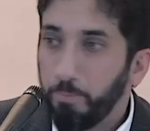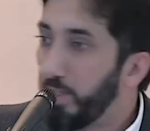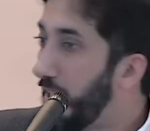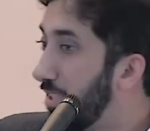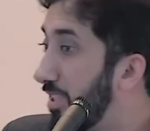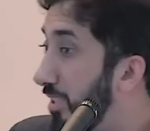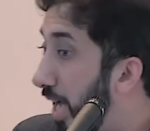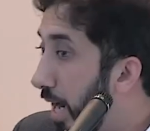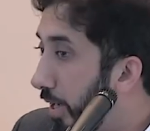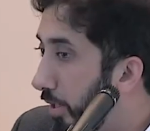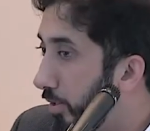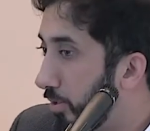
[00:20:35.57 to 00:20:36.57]
Because
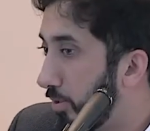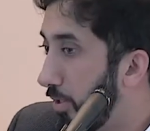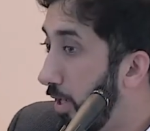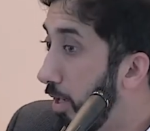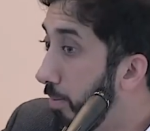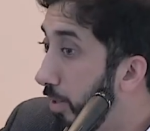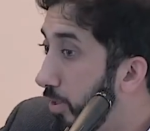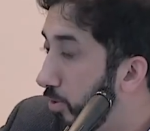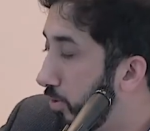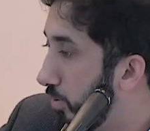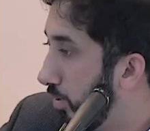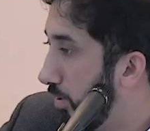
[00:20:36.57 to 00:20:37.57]
status,
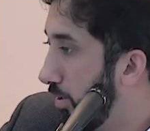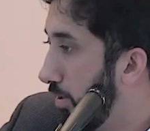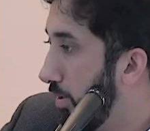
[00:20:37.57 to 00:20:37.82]
image,